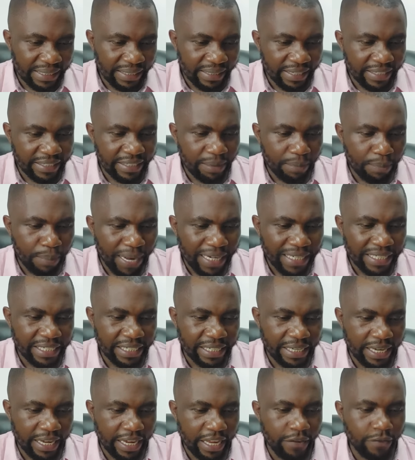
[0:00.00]
there is a part
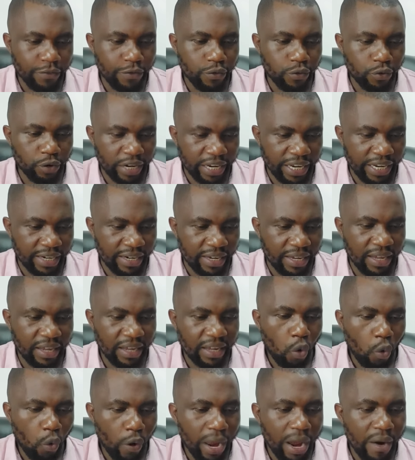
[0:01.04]
here, if you read,
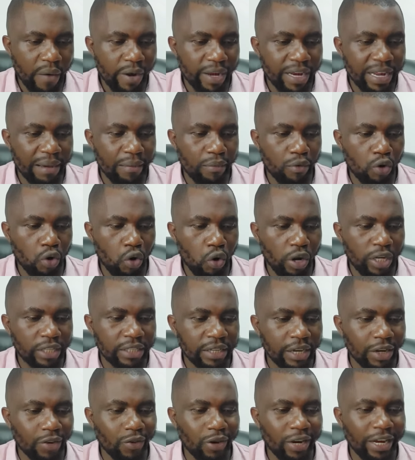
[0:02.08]
where William Ruto is
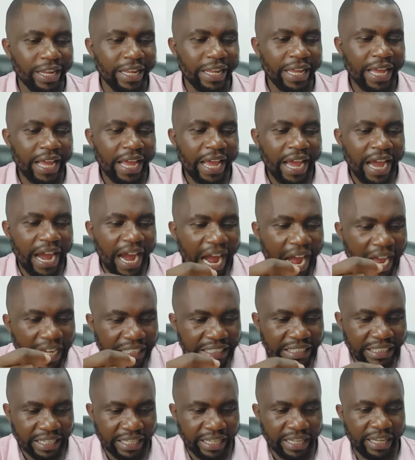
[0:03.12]
actually
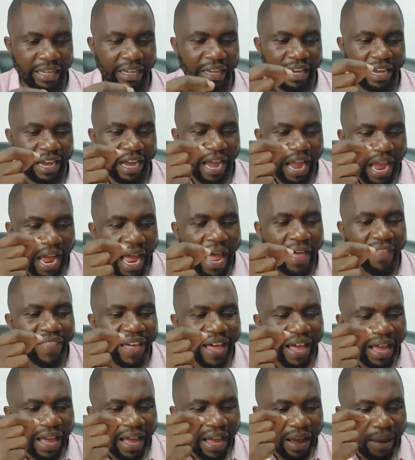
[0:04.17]
asking
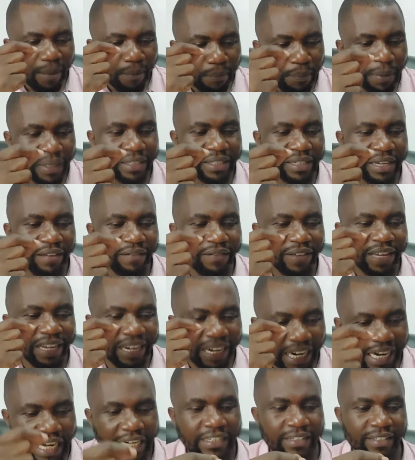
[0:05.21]
other
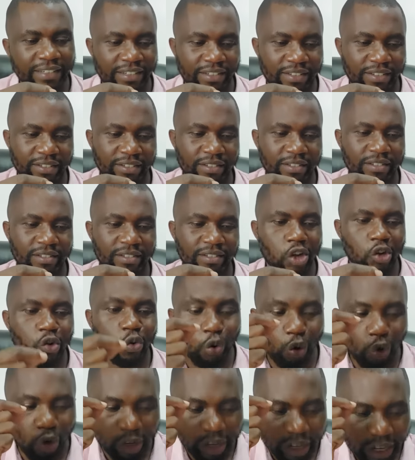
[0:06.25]
peace-loving countries to
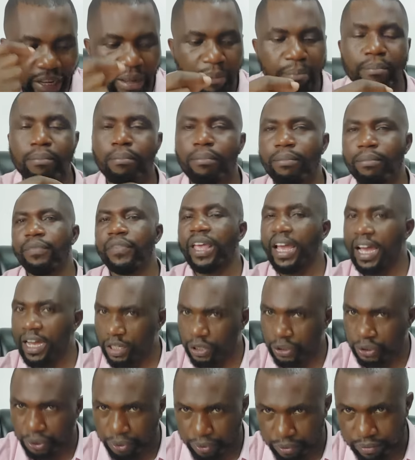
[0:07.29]
condemn the
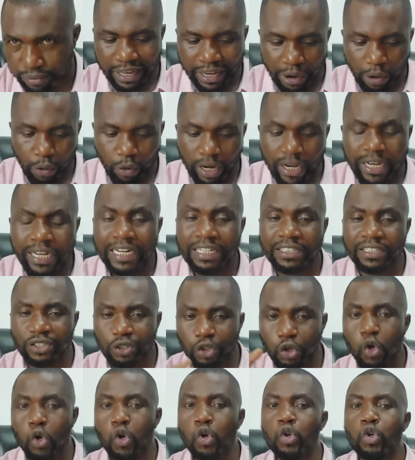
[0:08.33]
action. Now, let us
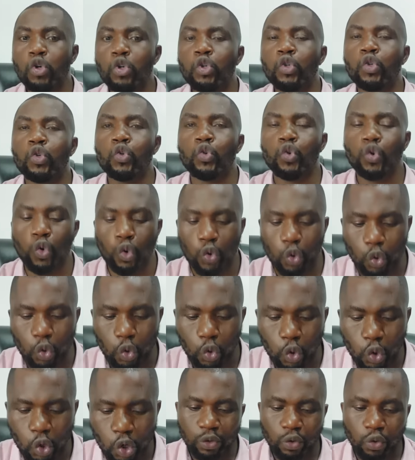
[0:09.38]
go
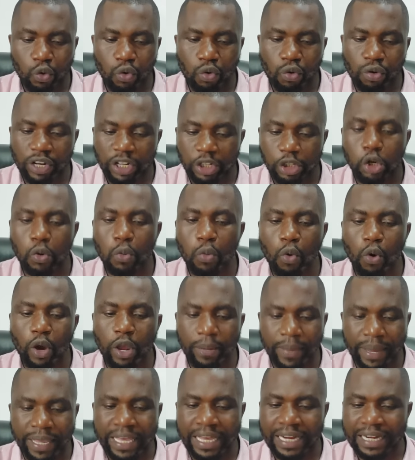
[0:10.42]
to Gitobu
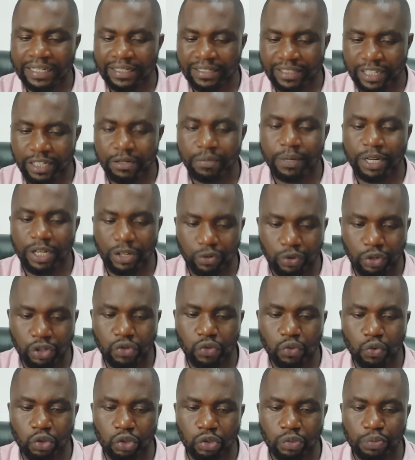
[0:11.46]
Imanyara's statement, which
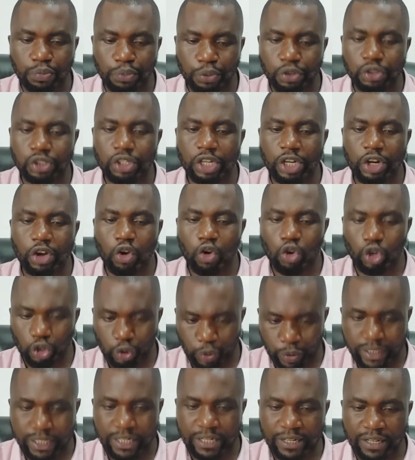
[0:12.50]
was posted on
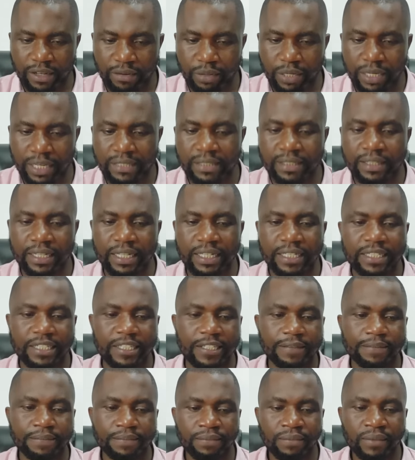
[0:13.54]
Twitter. Let me just get